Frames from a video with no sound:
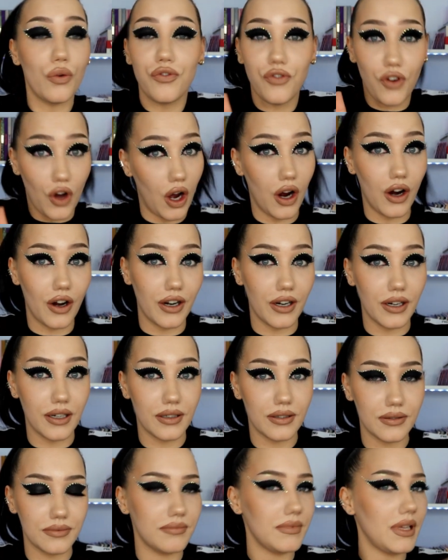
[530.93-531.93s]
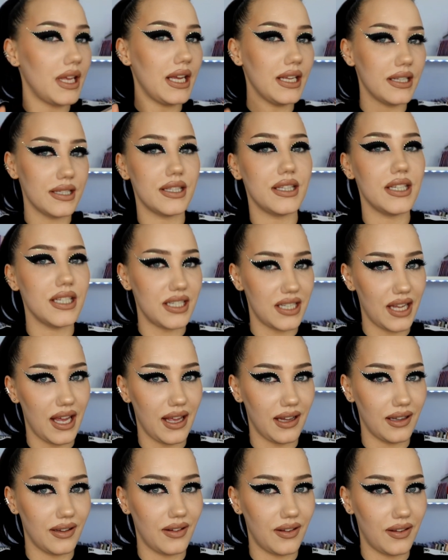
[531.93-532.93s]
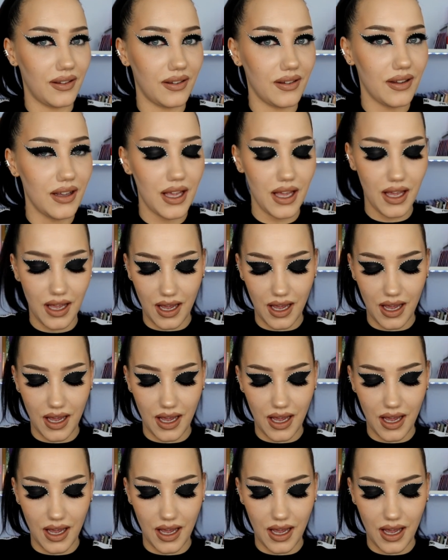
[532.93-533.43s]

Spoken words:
far, is the tits.